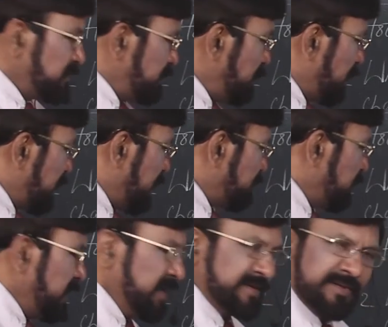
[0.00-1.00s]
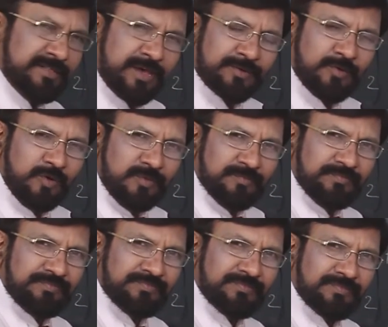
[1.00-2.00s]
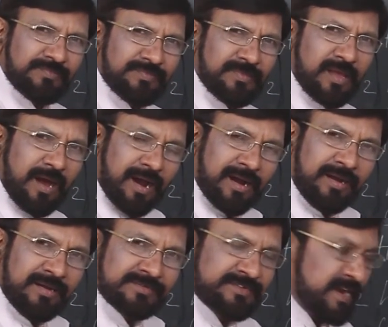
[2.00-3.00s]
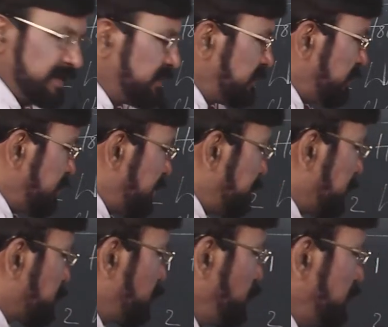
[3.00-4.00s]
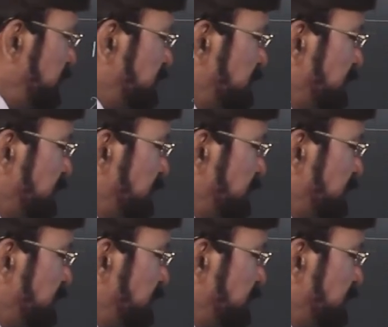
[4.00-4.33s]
You are not violating the rule, And second, number two is